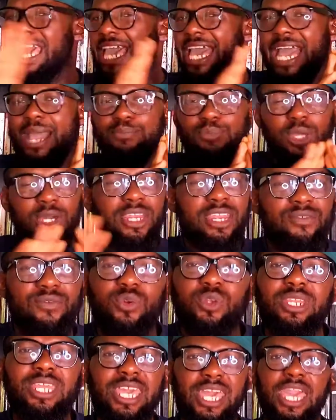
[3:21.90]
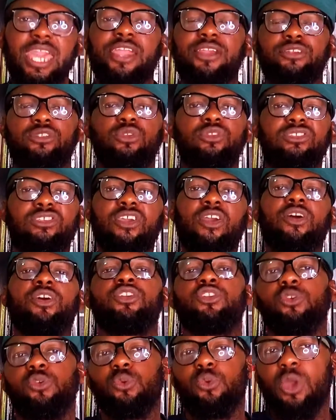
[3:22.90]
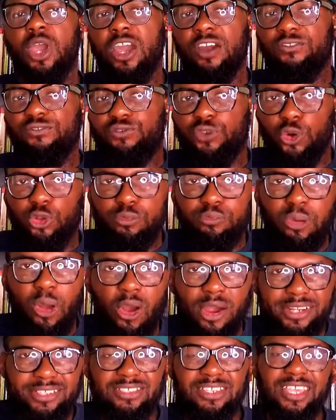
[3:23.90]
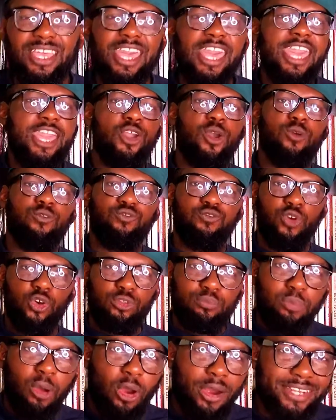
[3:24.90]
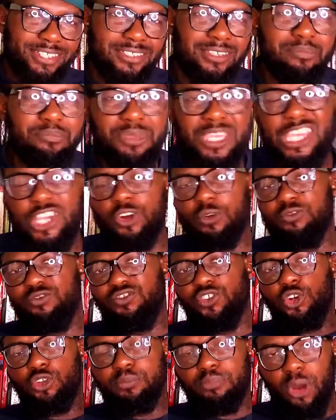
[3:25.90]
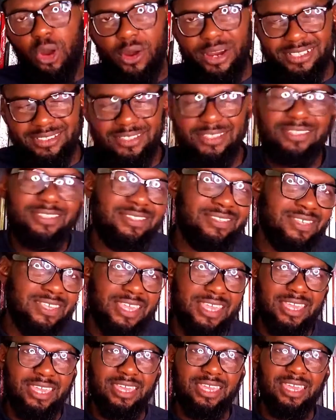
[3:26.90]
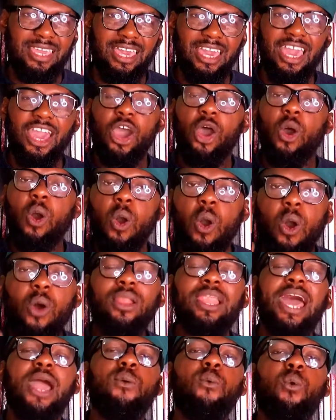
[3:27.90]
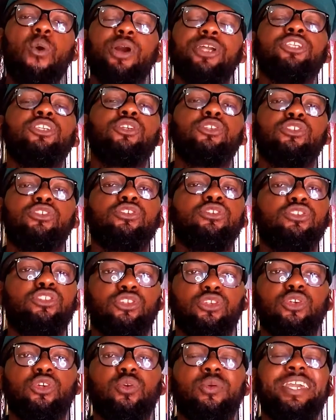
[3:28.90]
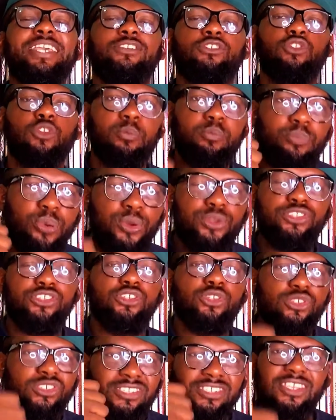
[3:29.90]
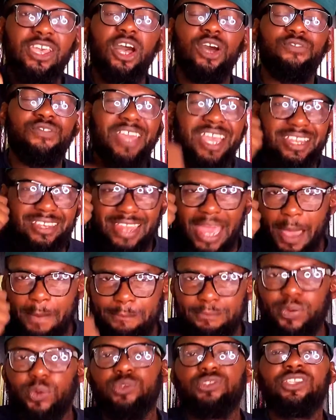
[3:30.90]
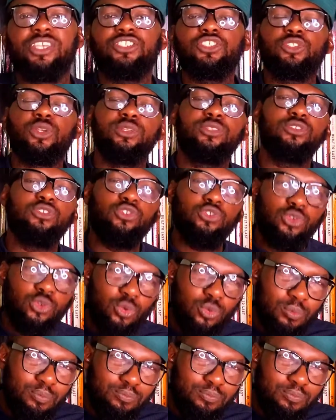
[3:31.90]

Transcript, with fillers: I'm not even here to tell you vote party A or vote party B or vote party C. All I want you to do is to put yourself in that position to